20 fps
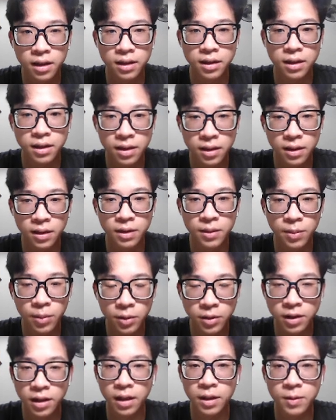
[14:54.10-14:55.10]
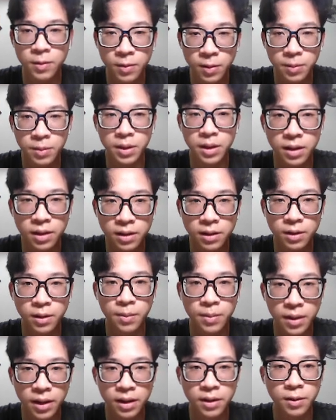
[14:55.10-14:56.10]
So the process will be
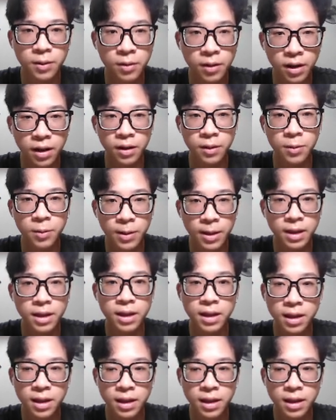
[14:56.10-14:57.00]
complete quite quick.